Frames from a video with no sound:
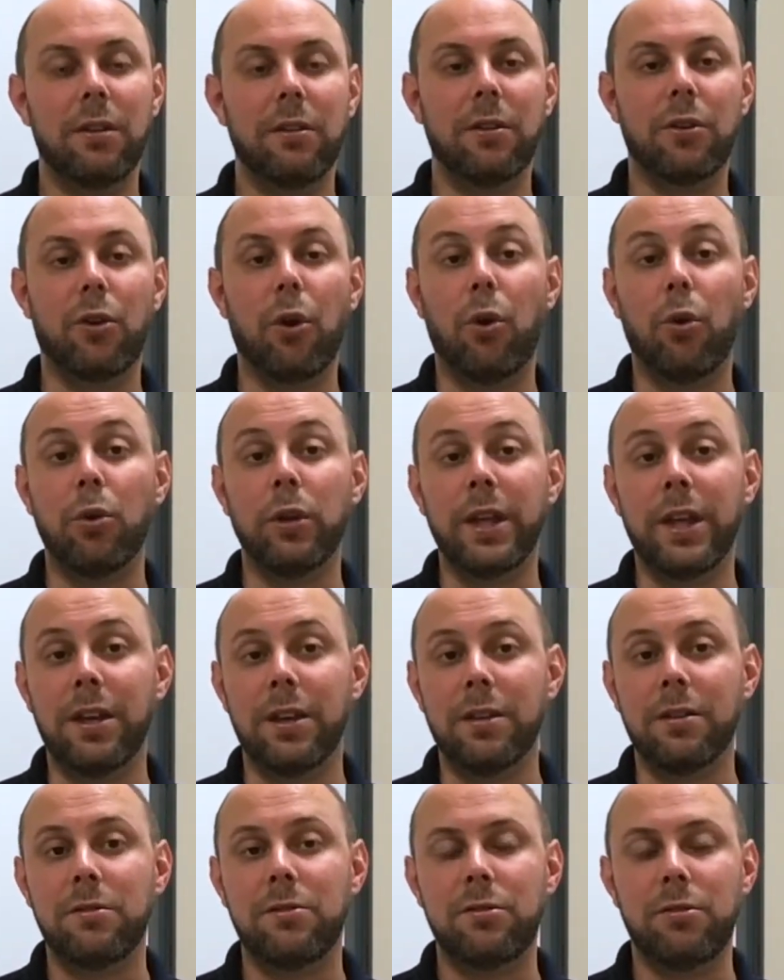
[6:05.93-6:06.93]
The goal
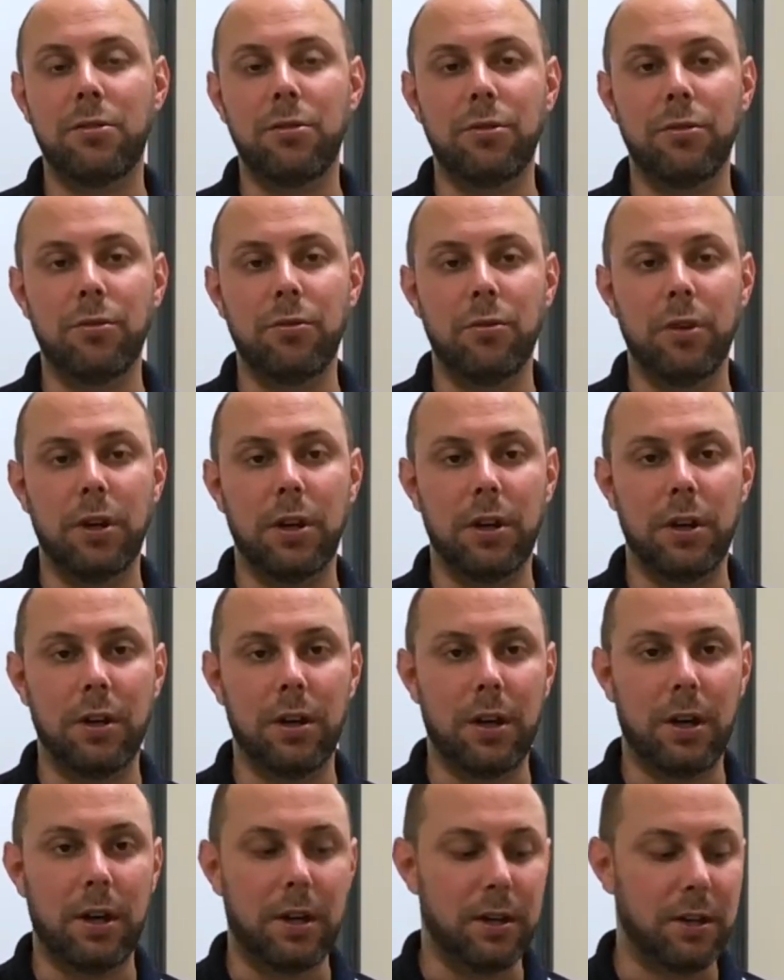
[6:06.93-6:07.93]
is to
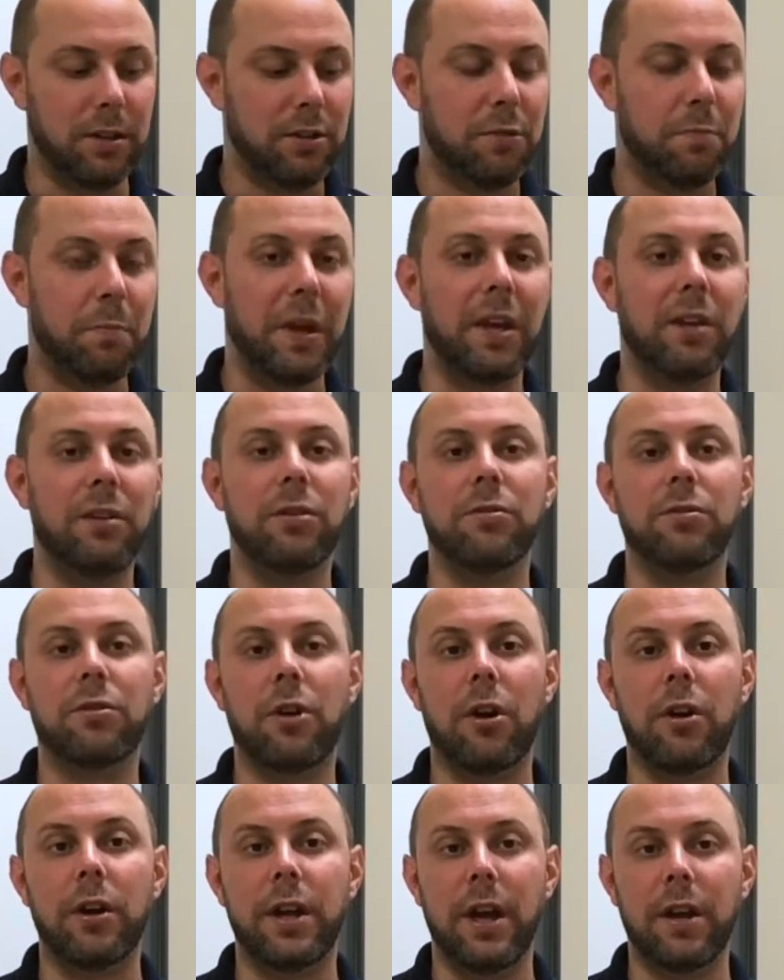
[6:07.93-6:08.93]
expand those
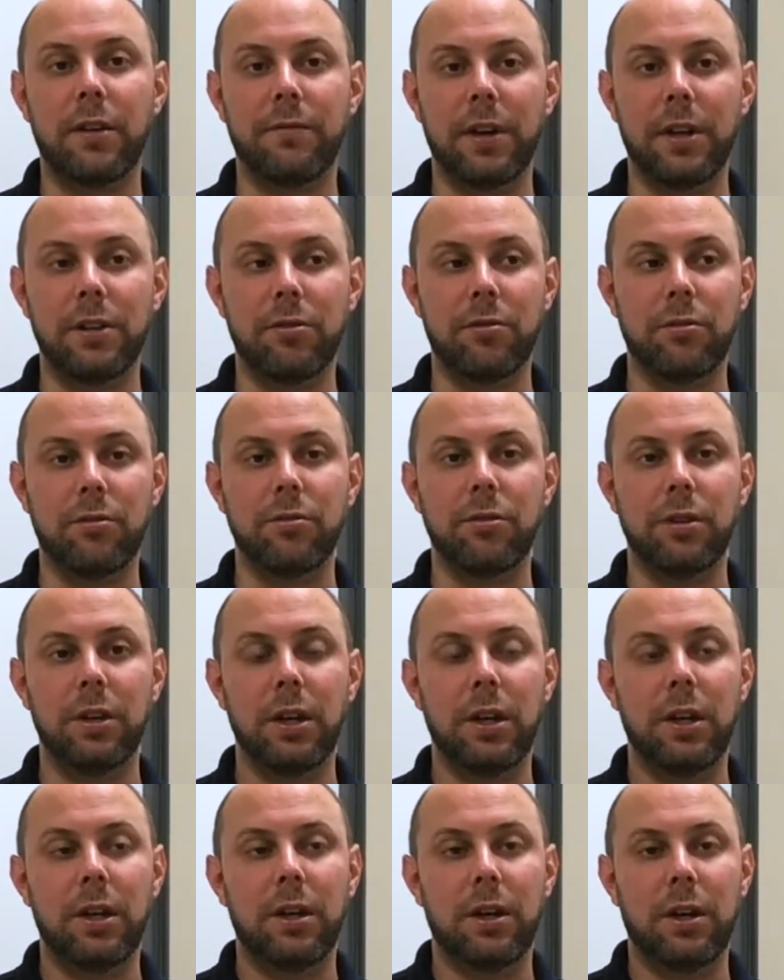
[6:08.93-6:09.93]
cardiac vessels
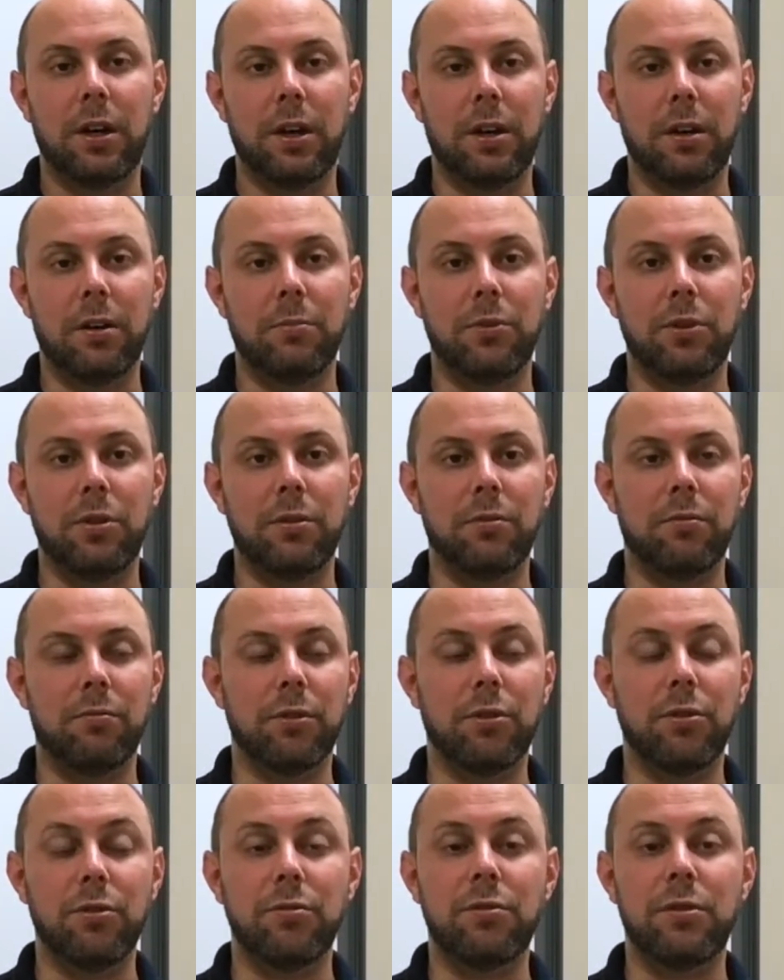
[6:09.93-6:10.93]
to
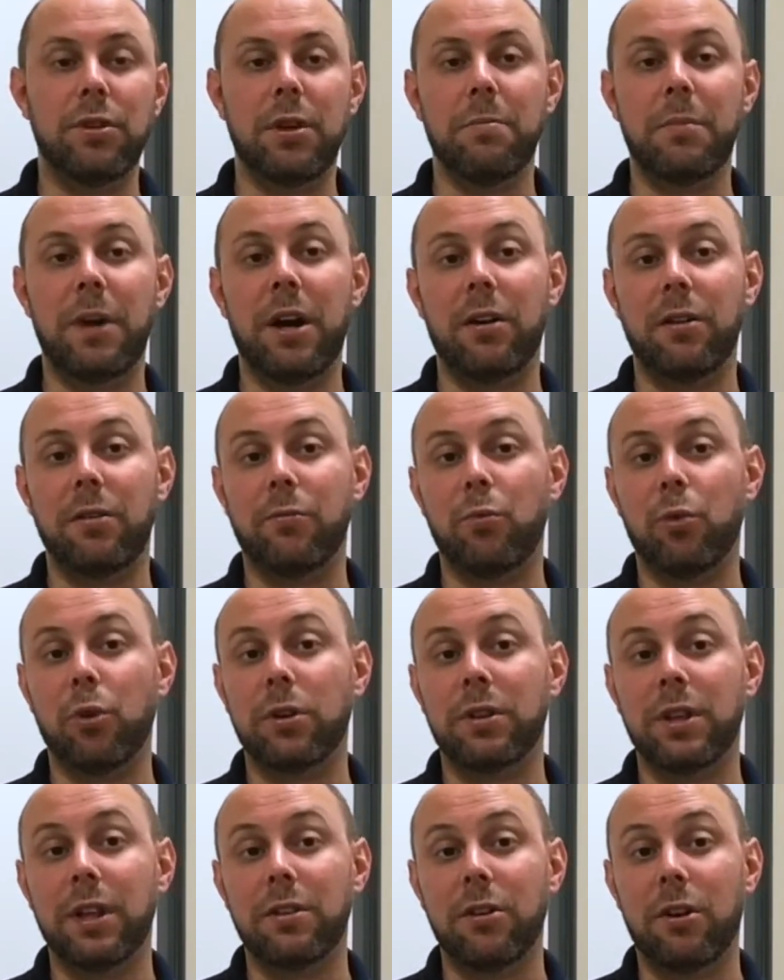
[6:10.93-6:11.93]
reduce the amount of
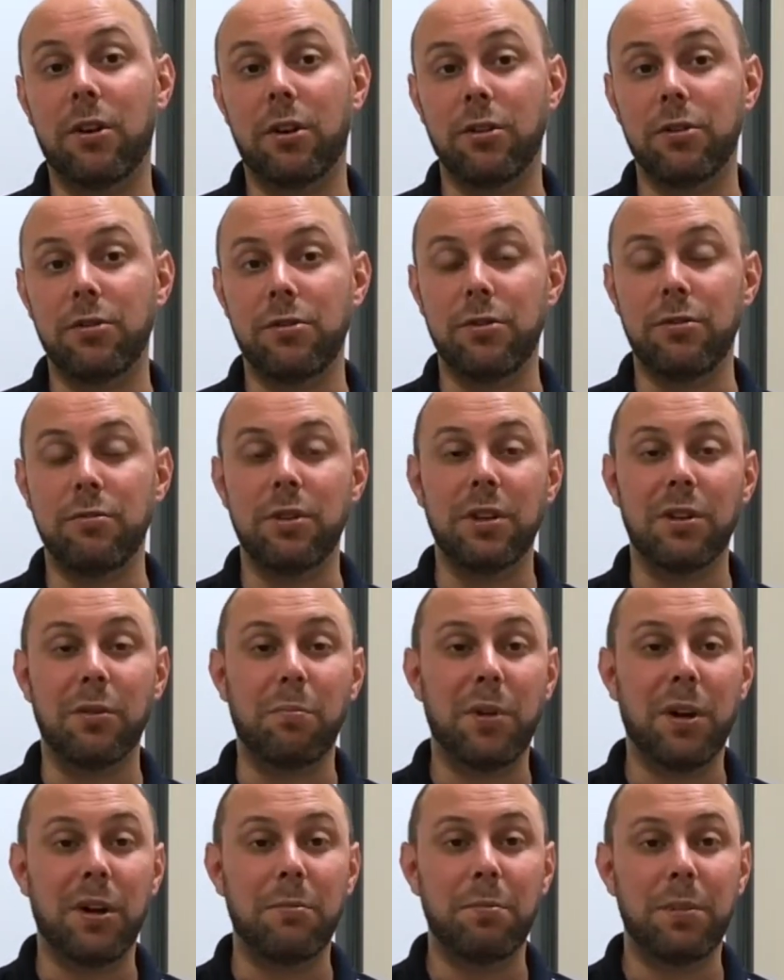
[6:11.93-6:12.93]
work that the heart's doing to
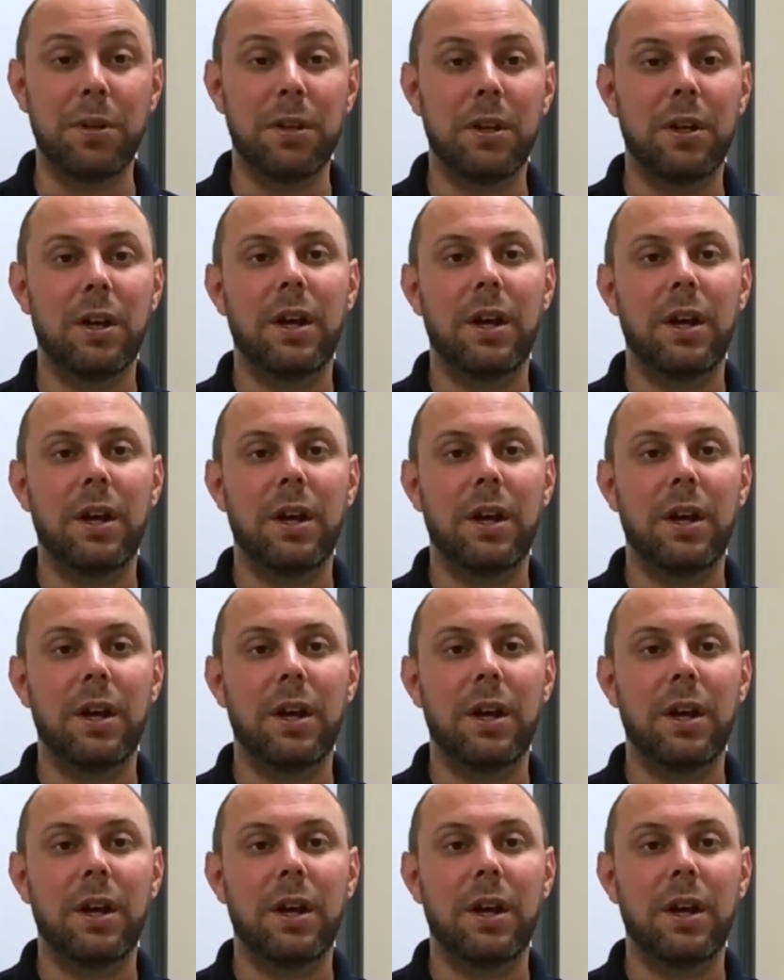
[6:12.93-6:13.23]
pump.